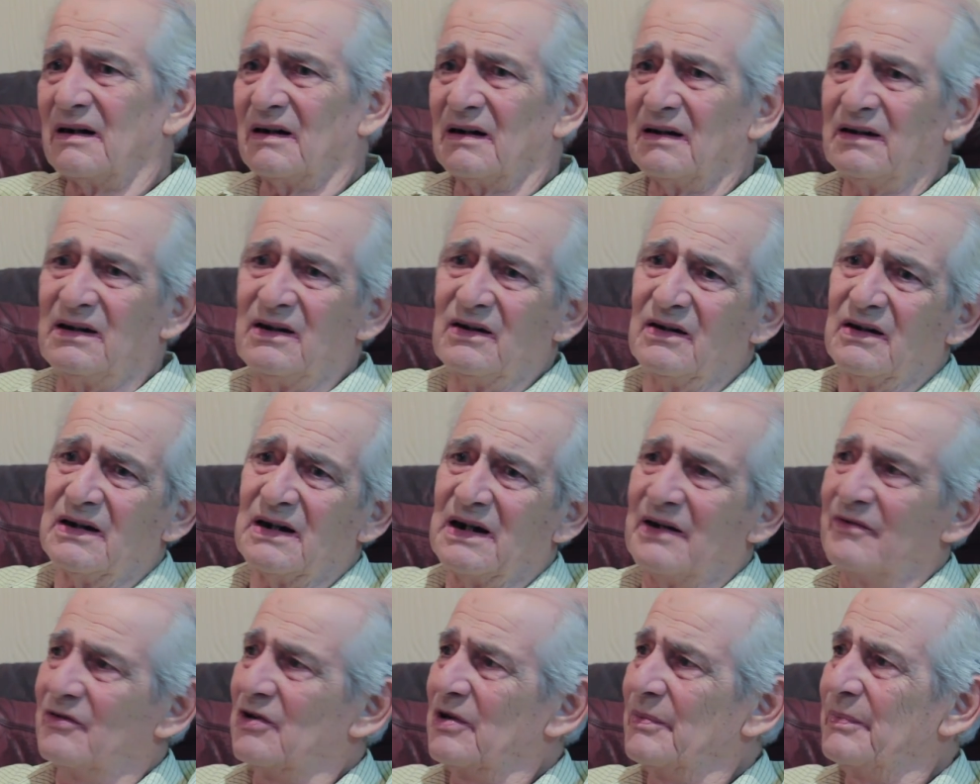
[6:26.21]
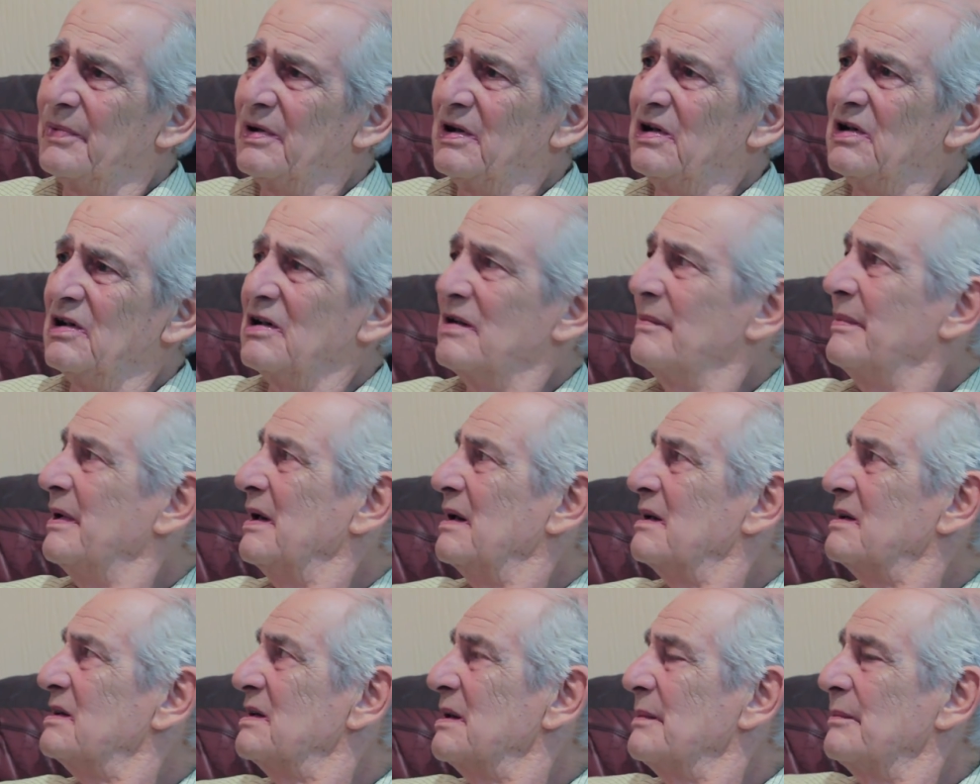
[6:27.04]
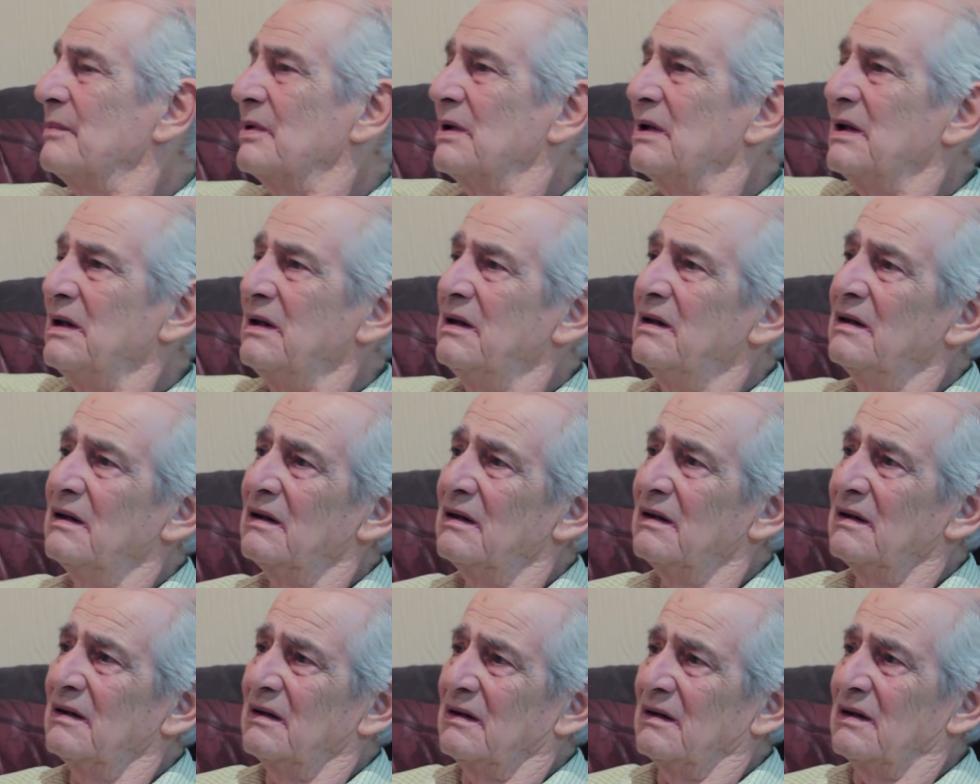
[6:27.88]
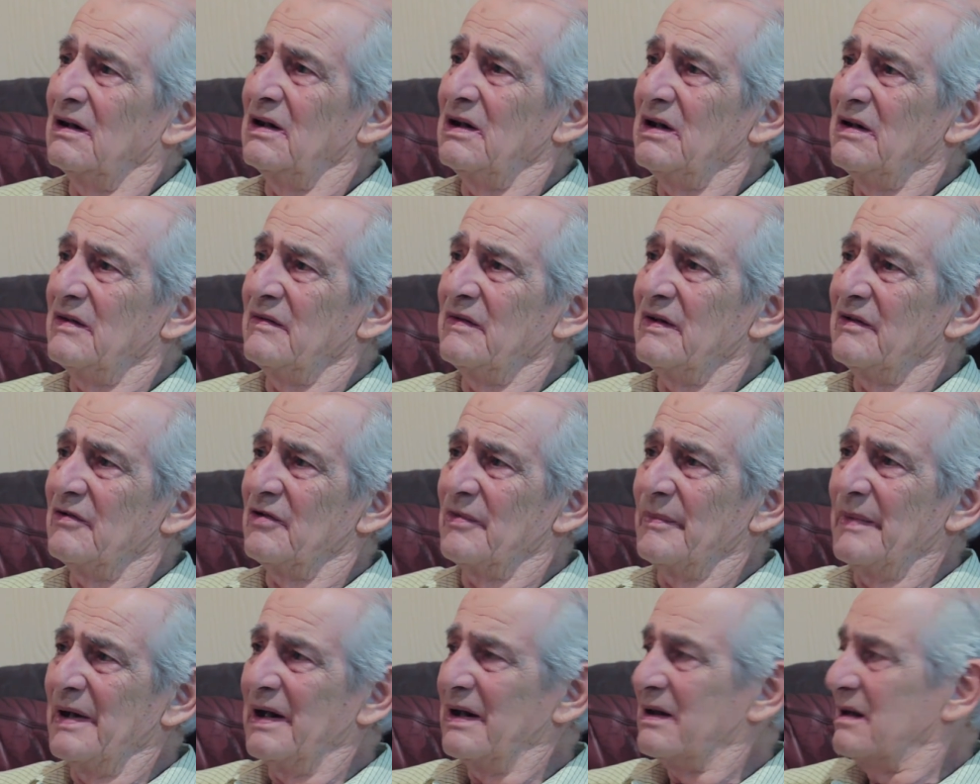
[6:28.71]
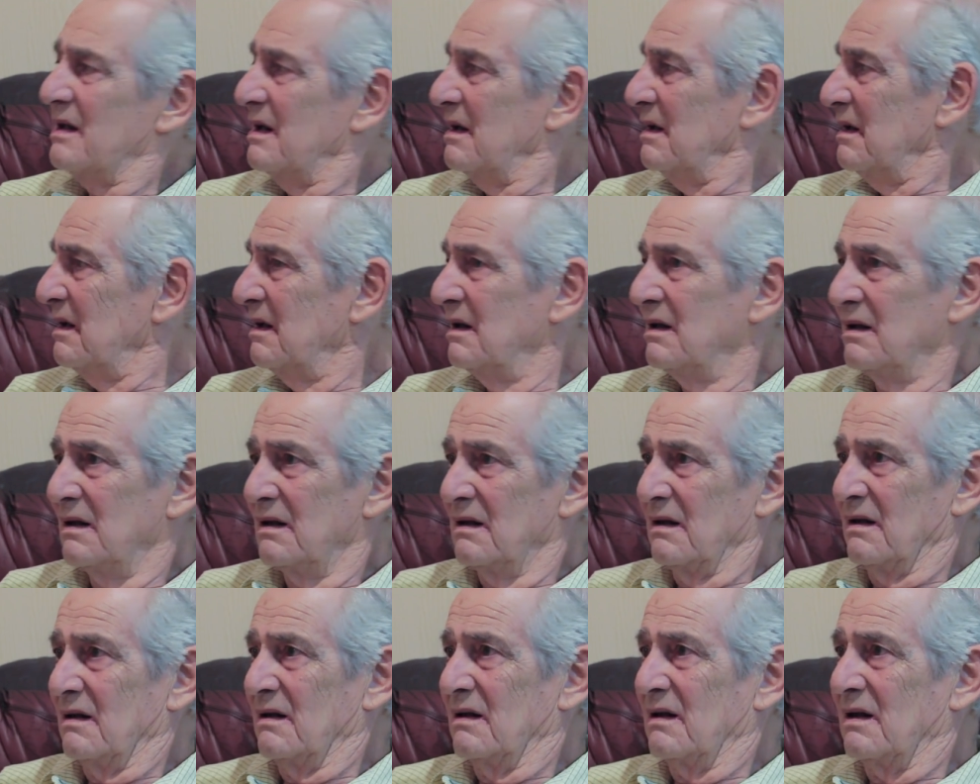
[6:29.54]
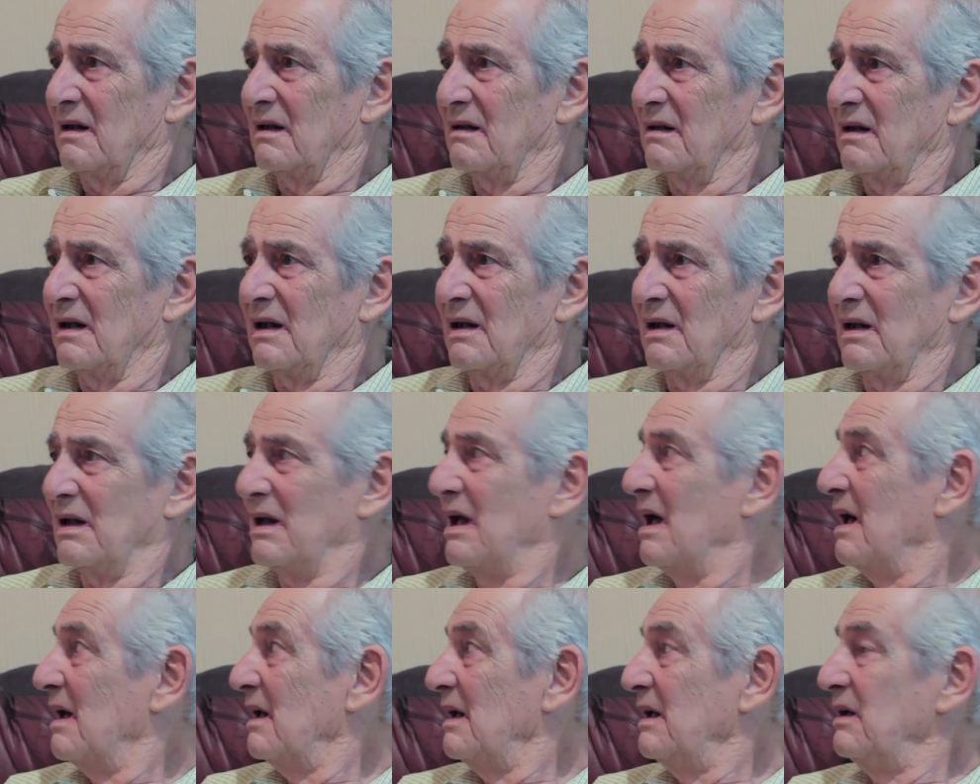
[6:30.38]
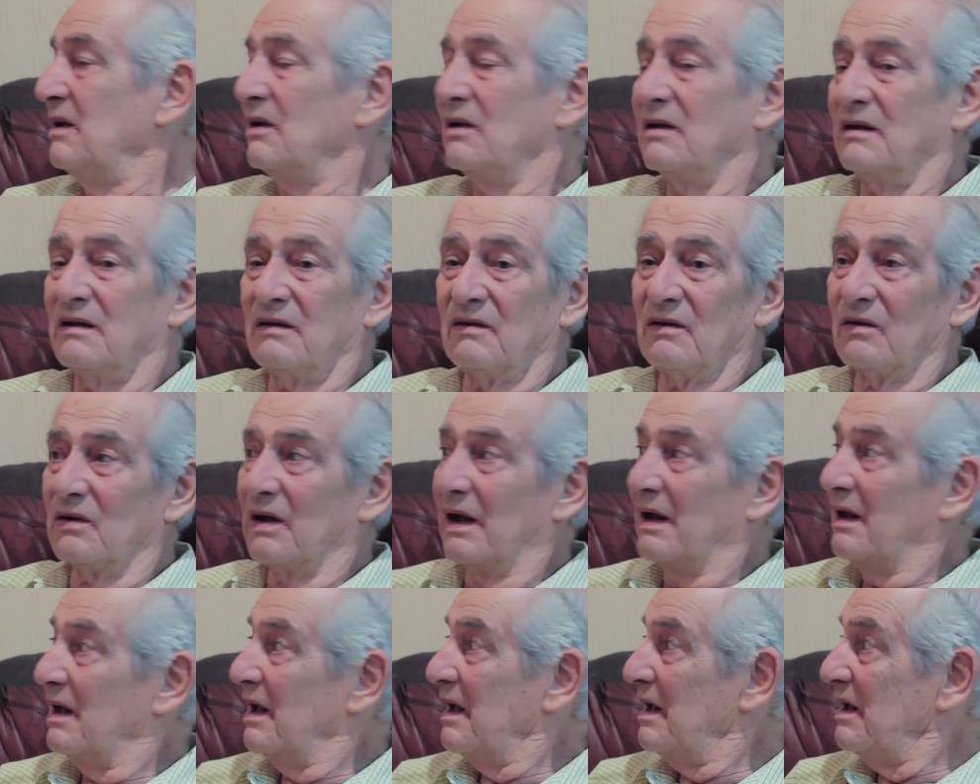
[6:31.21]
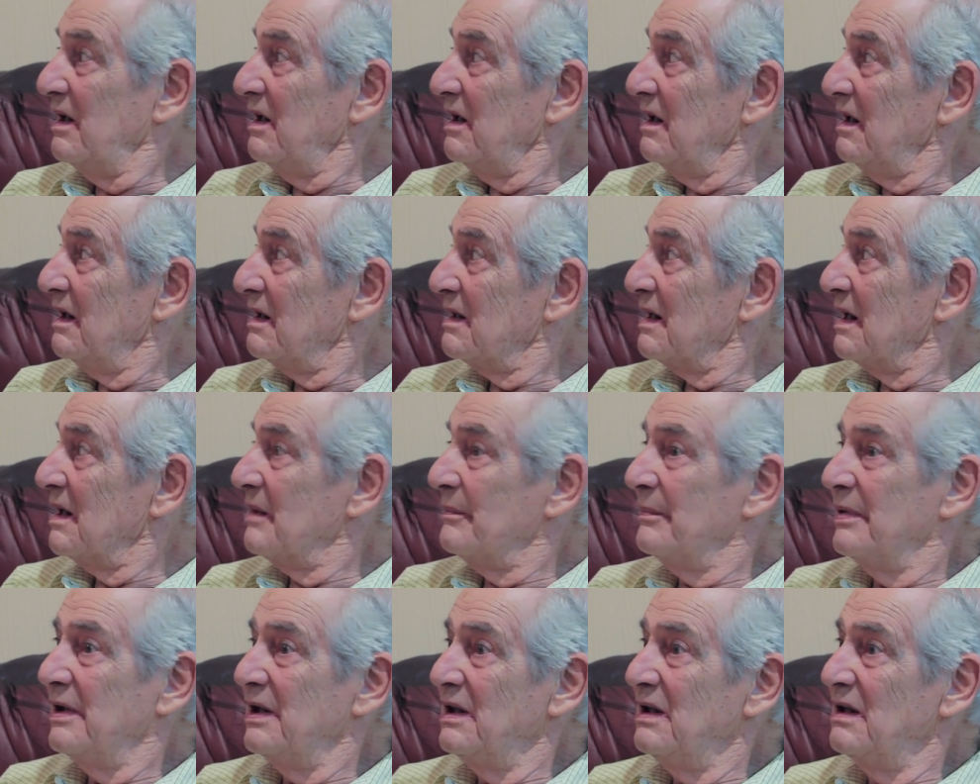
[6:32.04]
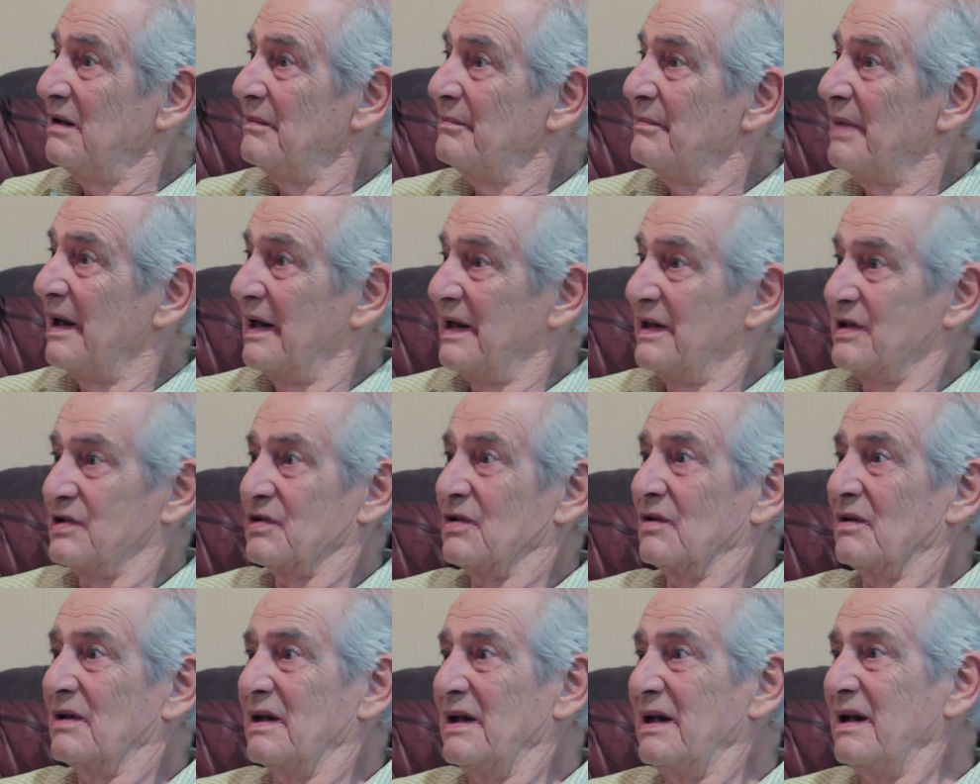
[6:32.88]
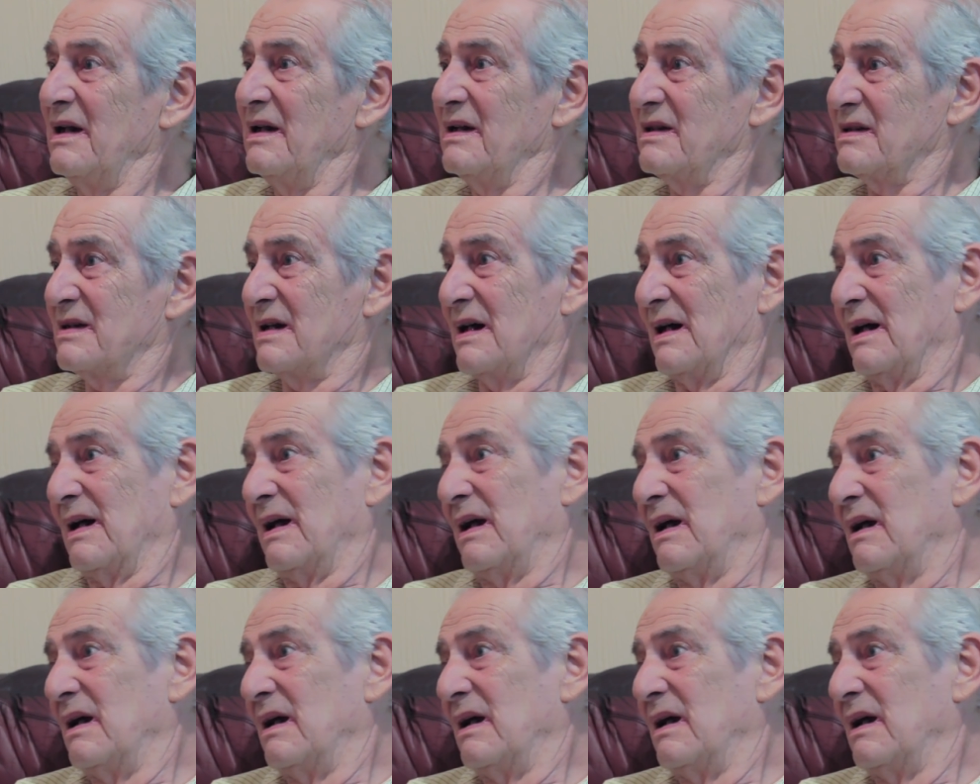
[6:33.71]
You can have an opinion about somebody that you've never met. Only, how do you get that opinion? Based on hearsay.